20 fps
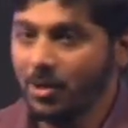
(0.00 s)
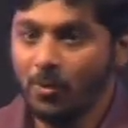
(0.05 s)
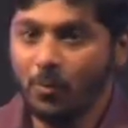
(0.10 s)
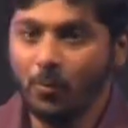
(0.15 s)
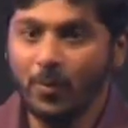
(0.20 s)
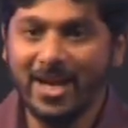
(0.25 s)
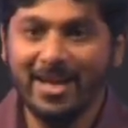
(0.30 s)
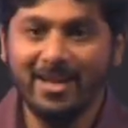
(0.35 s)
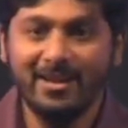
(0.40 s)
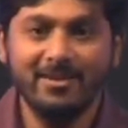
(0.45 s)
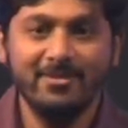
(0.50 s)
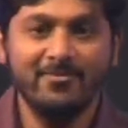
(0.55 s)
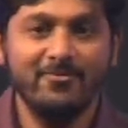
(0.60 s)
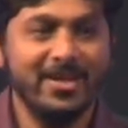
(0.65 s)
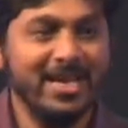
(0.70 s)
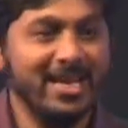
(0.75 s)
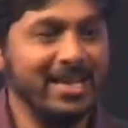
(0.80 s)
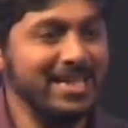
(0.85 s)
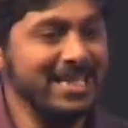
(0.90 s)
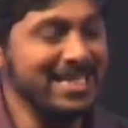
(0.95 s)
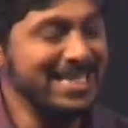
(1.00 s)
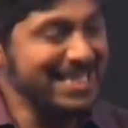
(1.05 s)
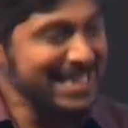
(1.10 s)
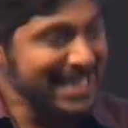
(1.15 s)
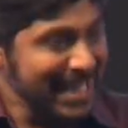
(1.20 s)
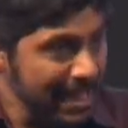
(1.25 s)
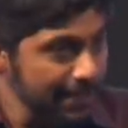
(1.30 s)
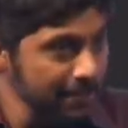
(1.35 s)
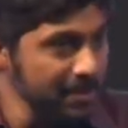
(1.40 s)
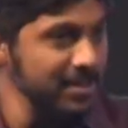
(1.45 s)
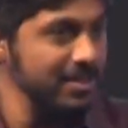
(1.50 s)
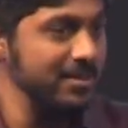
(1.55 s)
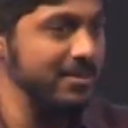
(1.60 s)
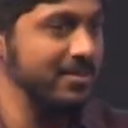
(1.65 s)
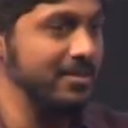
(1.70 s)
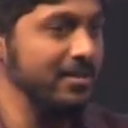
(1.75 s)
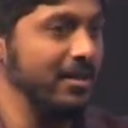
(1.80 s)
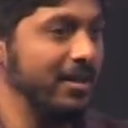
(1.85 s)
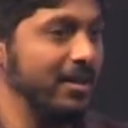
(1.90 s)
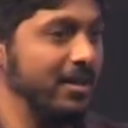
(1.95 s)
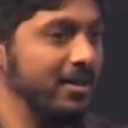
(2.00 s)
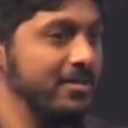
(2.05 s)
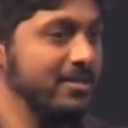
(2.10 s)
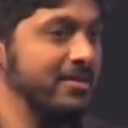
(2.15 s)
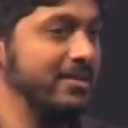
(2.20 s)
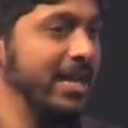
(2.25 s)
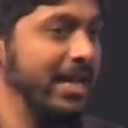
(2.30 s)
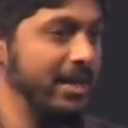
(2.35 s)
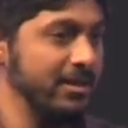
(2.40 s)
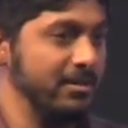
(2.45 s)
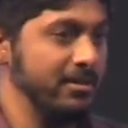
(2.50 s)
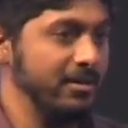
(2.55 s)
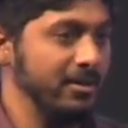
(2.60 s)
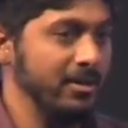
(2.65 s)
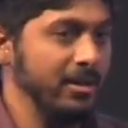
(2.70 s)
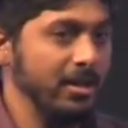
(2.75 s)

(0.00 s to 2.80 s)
when we are in a stable state.